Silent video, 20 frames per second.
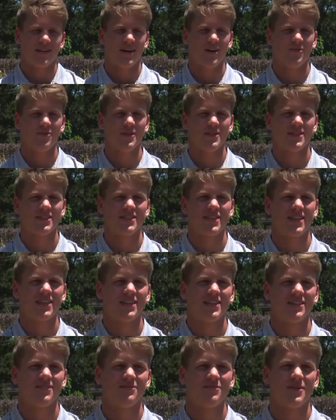I wouldn't
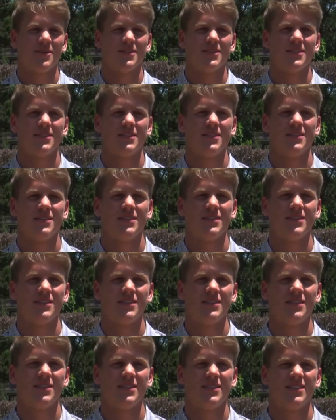say much
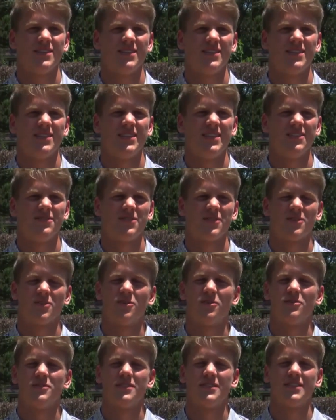
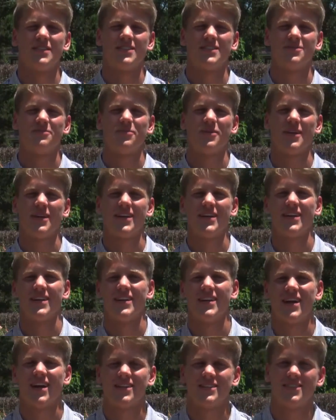difficulties playing
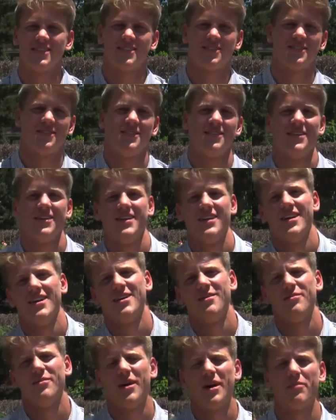it. I
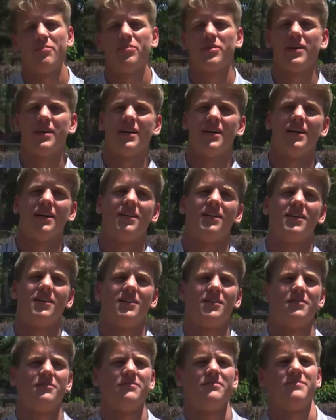play it.
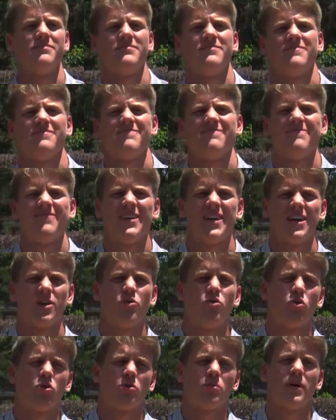
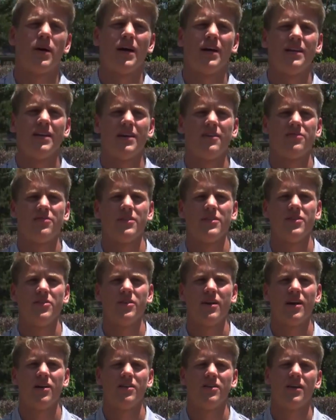Quarterback, definitely.
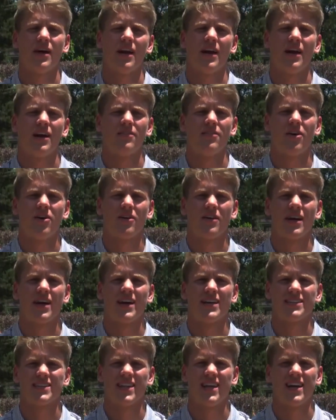You got to have all
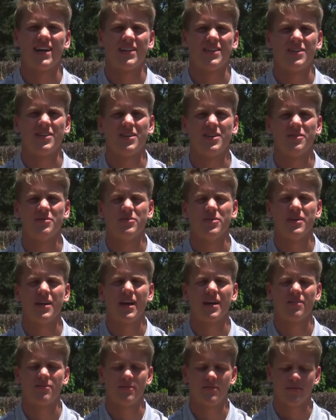guys lined up. You
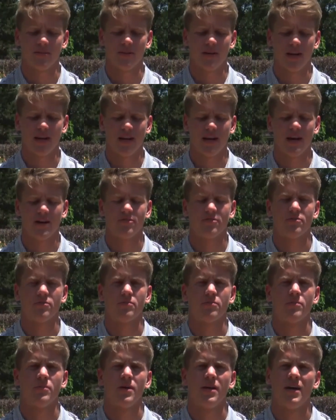got to have
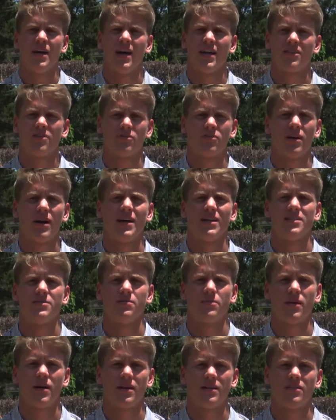them at the right
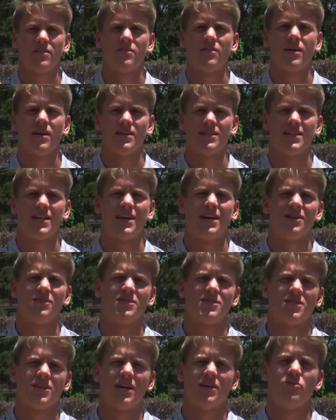spot at the right time.
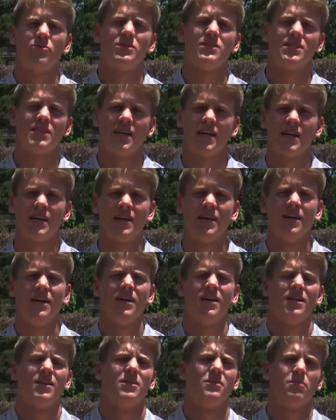So I would say
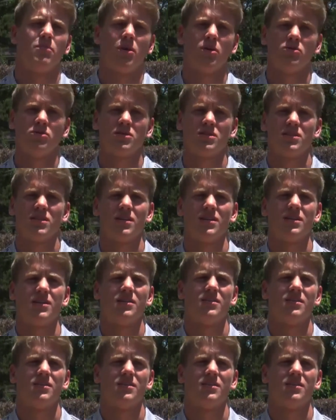the most